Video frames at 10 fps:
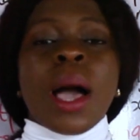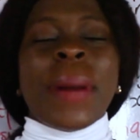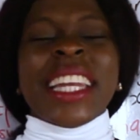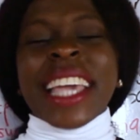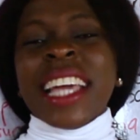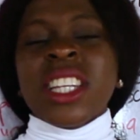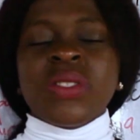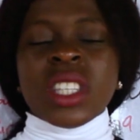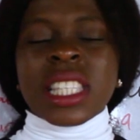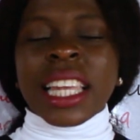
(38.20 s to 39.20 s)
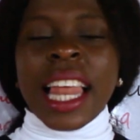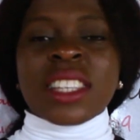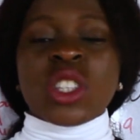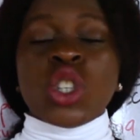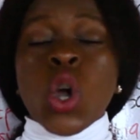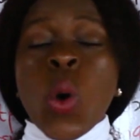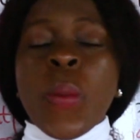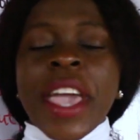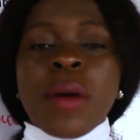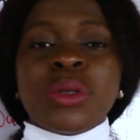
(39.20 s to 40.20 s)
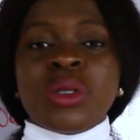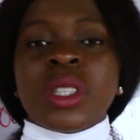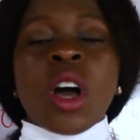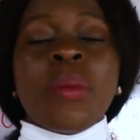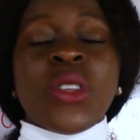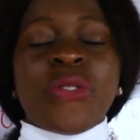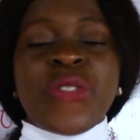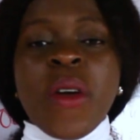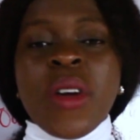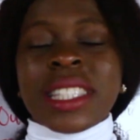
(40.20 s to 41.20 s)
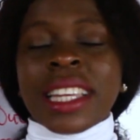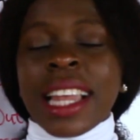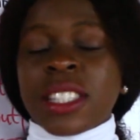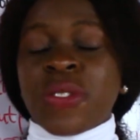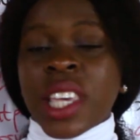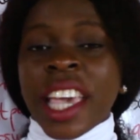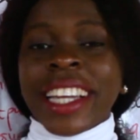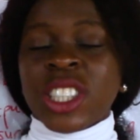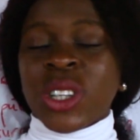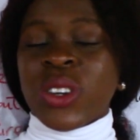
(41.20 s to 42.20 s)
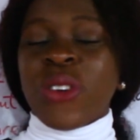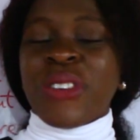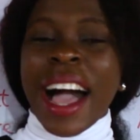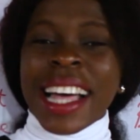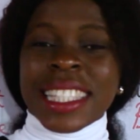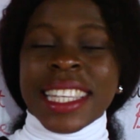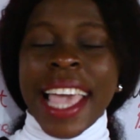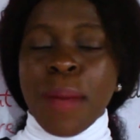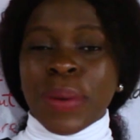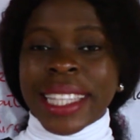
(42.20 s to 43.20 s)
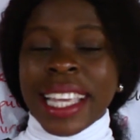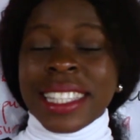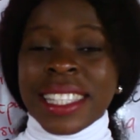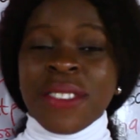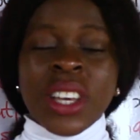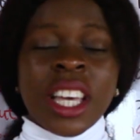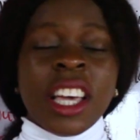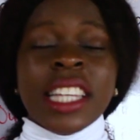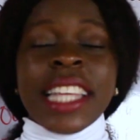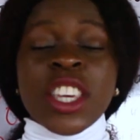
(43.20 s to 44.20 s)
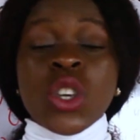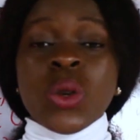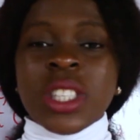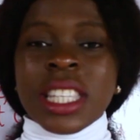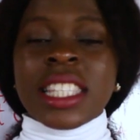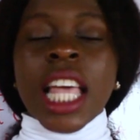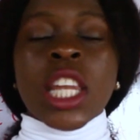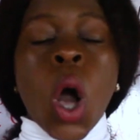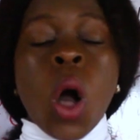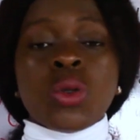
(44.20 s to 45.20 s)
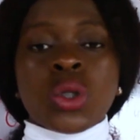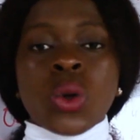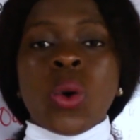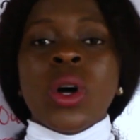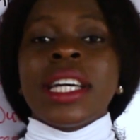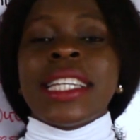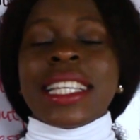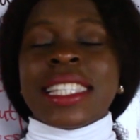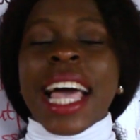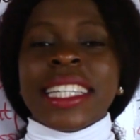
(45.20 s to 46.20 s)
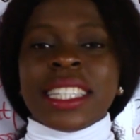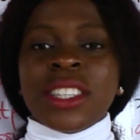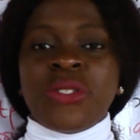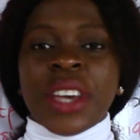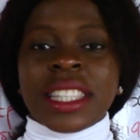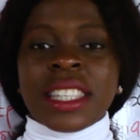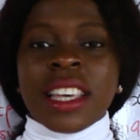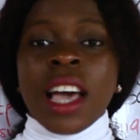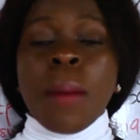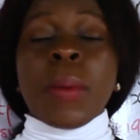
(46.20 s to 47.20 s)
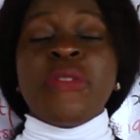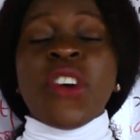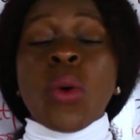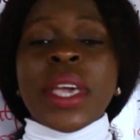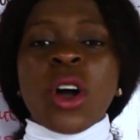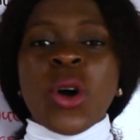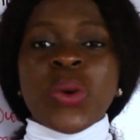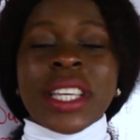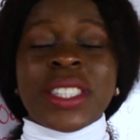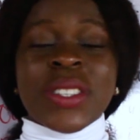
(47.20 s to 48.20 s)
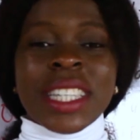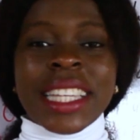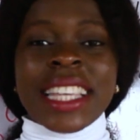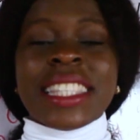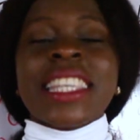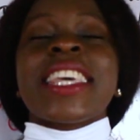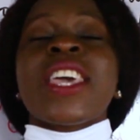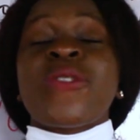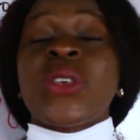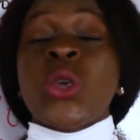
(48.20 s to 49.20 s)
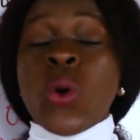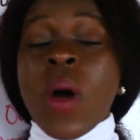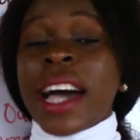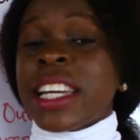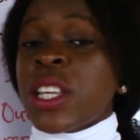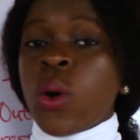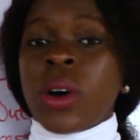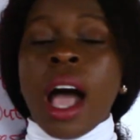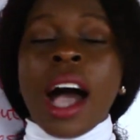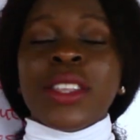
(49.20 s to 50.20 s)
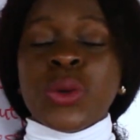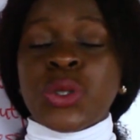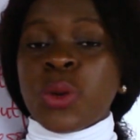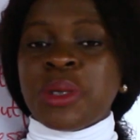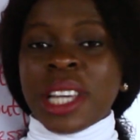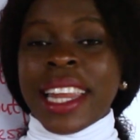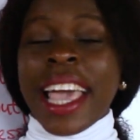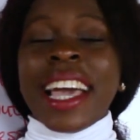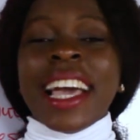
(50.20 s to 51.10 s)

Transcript: By the end of this class, you will be able to tell me the various classification of antihypertensive, their uses, and also their side effects. But before we go into details, if you are new on our YouTube channel,